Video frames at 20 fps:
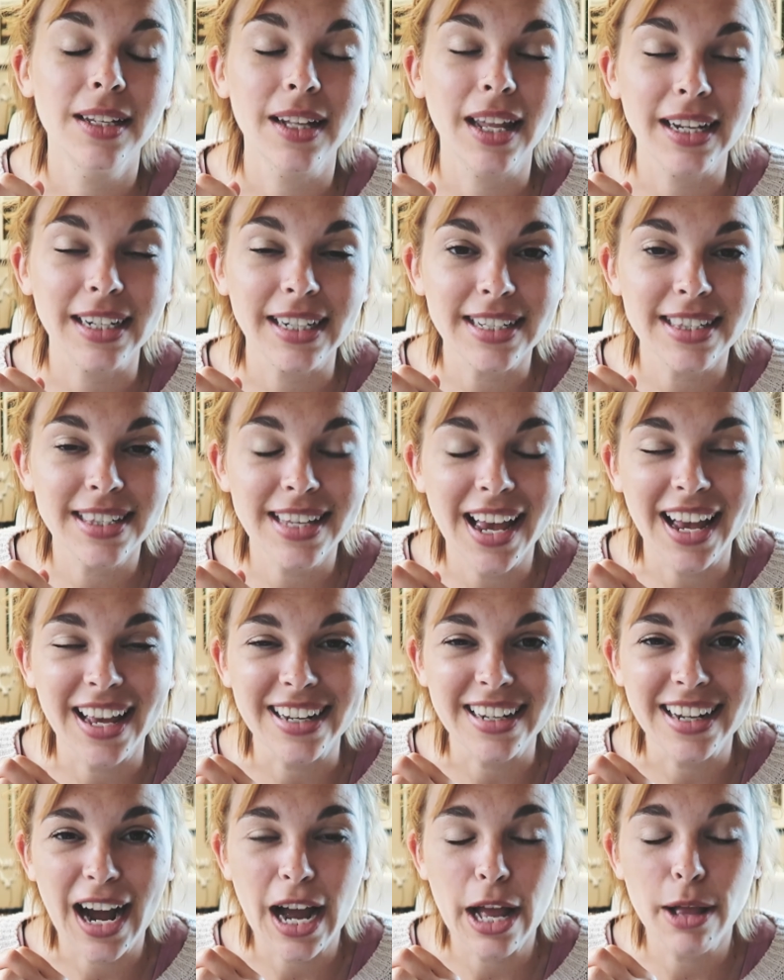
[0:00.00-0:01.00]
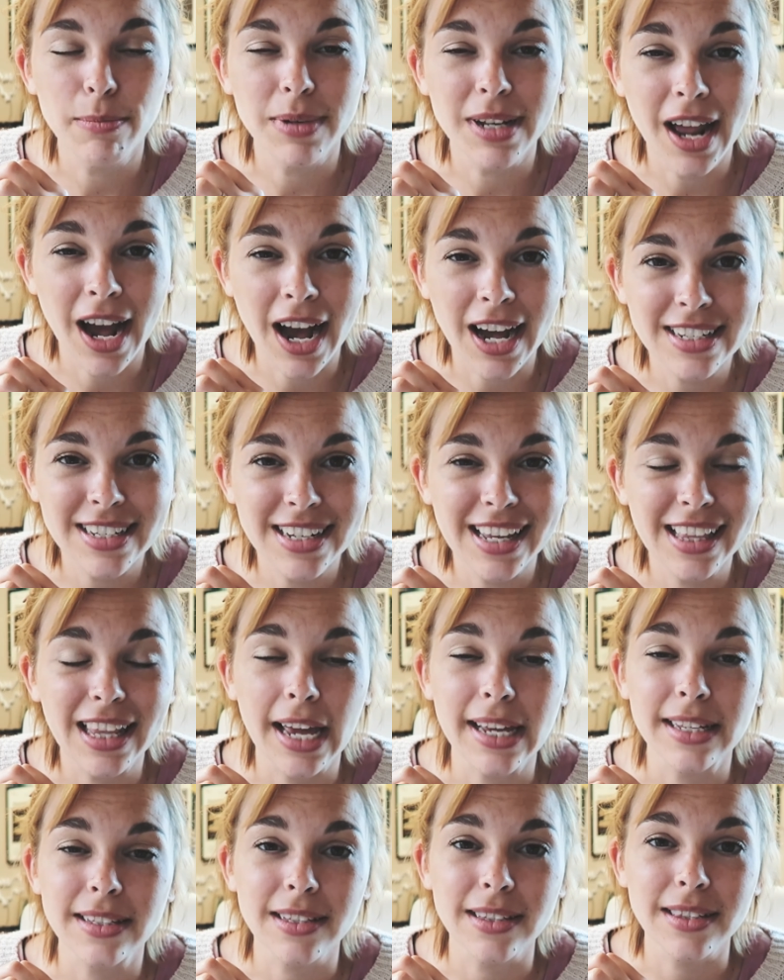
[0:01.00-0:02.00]
Like I said, I am not a
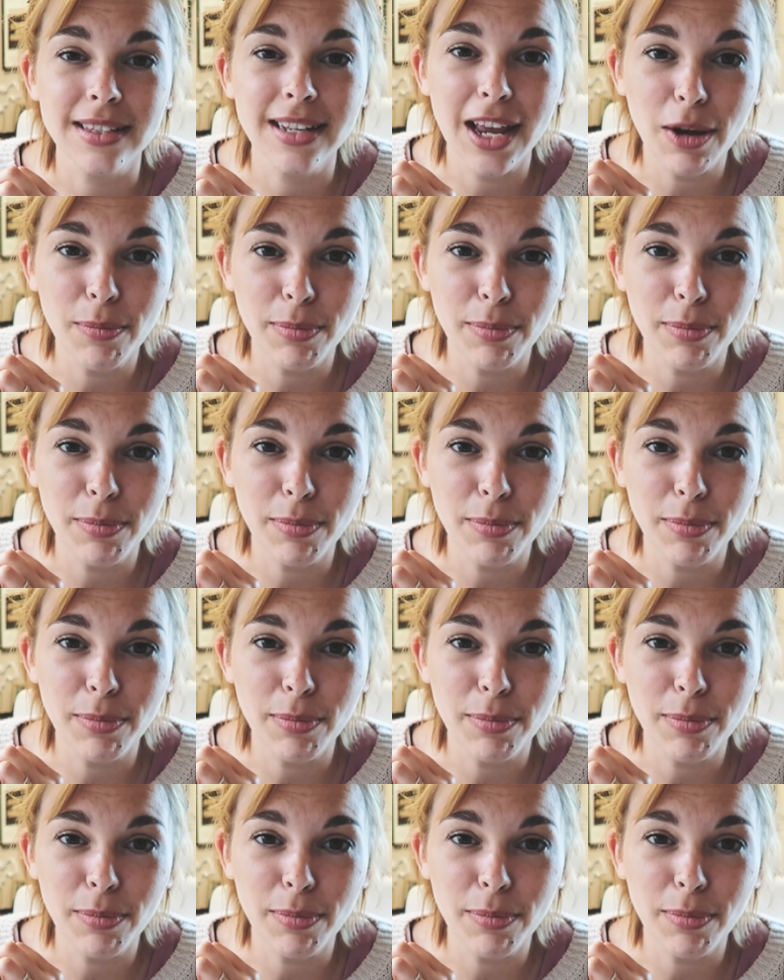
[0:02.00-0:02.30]
licensed nail